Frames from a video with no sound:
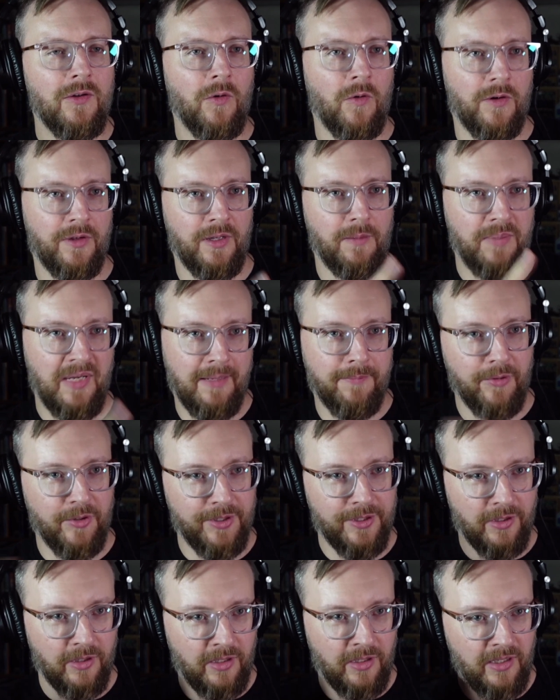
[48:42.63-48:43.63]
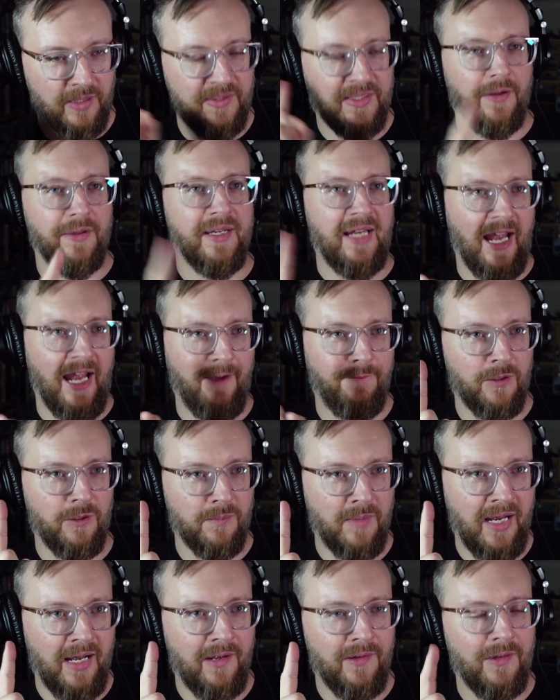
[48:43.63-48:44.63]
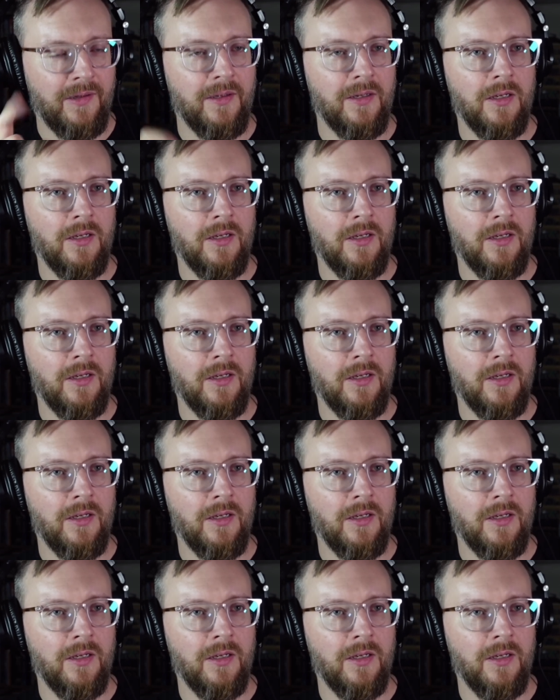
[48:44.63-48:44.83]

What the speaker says: or the people that are going to tell the aftermath,